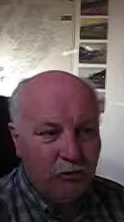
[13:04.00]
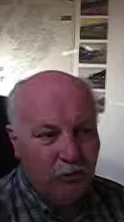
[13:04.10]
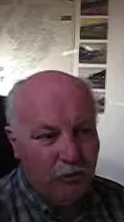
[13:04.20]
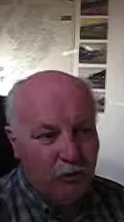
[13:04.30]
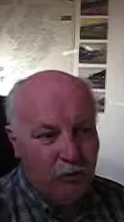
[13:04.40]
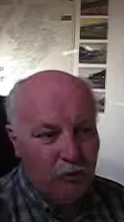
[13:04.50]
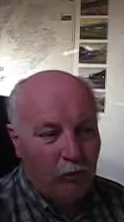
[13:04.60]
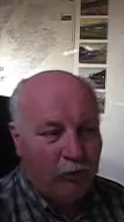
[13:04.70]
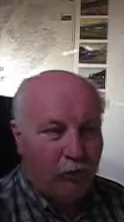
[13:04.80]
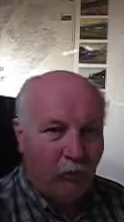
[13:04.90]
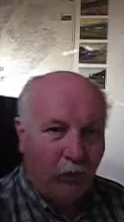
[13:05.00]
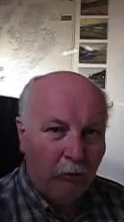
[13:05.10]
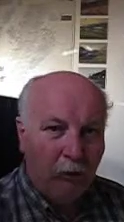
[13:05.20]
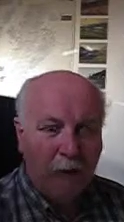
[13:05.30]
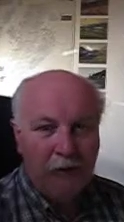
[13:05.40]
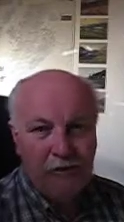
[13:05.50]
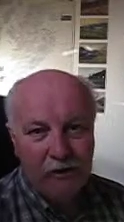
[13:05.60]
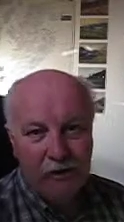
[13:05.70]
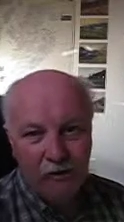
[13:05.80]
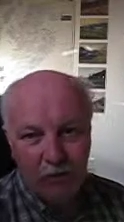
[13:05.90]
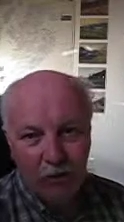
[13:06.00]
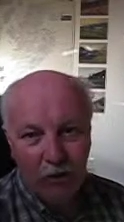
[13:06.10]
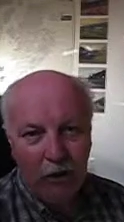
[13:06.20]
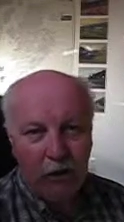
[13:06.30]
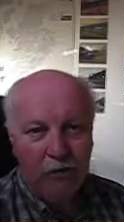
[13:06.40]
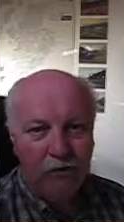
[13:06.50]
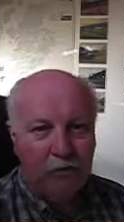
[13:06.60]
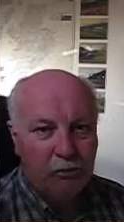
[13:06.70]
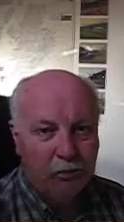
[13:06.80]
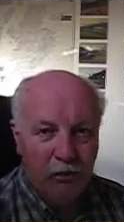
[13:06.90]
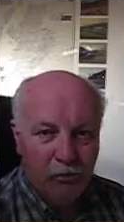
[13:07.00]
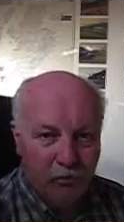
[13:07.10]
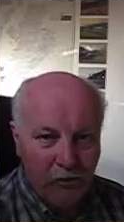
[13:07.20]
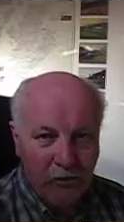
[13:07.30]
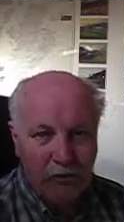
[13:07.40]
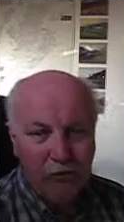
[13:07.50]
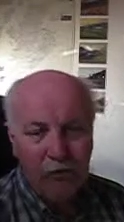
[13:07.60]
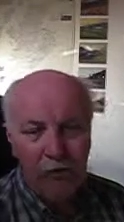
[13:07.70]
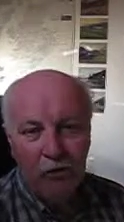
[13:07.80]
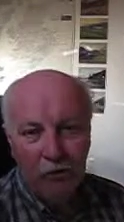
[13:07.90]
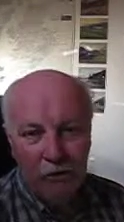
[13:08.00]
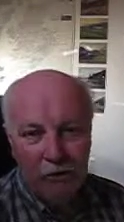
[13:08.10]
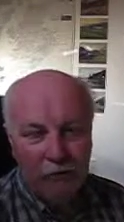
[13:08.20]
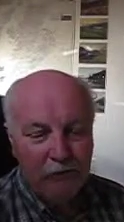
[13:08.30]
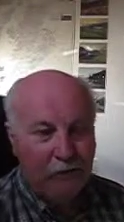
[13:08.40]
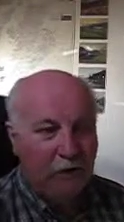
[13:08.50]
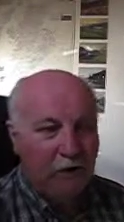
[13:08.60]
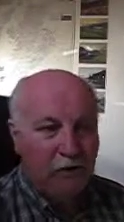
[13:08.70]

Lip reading: and we may drop lines, add new lines, put a new service on, or whatever.